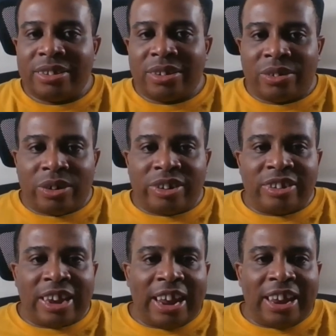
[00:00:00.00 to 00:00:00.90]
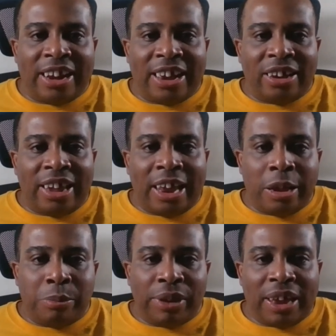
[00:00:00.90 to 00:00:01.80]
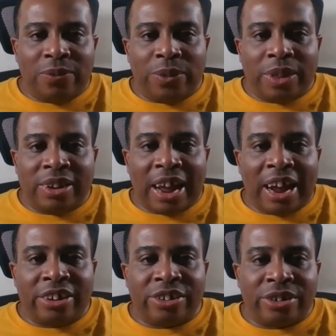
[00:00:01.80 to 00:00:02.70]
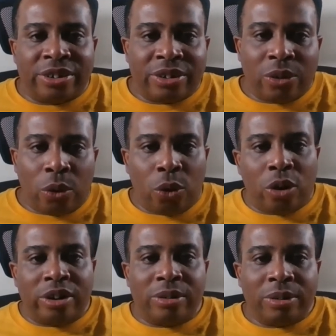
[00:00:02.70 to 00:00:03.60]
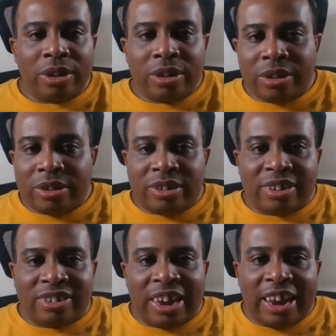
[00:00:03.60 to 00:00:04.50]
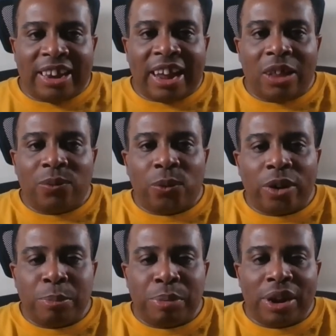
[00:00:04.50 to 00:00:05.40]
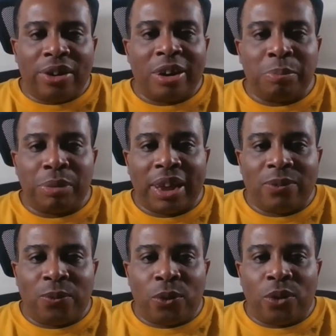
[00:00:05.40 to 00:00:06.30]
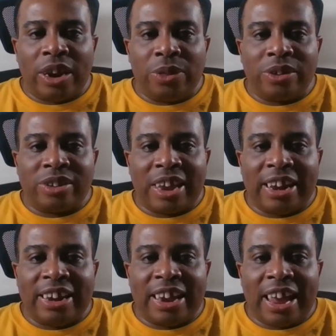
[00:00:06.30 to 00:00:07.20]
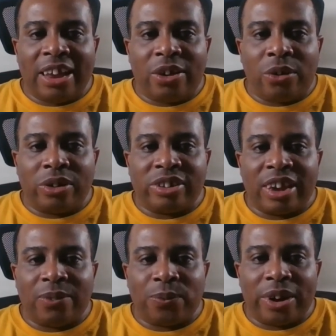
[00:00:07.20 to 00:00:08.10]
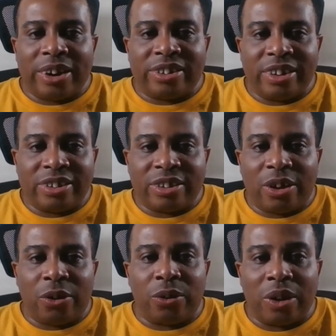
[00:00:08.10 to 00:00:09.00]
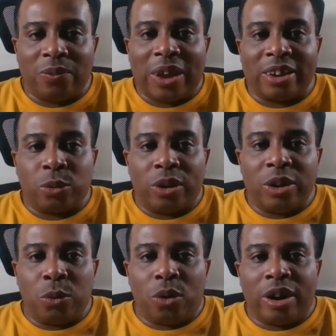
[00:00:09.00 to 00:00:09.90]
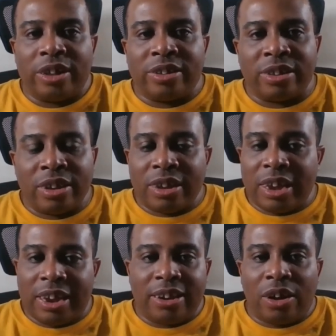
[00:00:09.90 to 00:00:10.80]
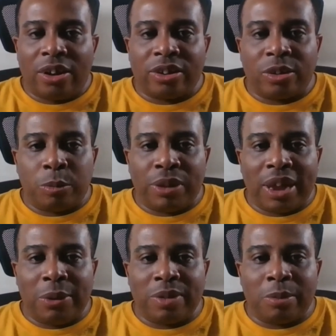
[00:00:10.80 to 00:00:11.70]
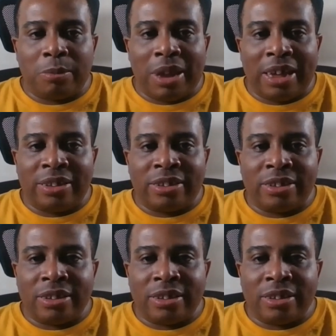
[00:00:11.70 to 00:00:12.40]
or stay in LA and play for the Dodgers, or just stay in California, period, and play for either San Diego or San Francisco, if that's what he wants. He can also play with the Mets.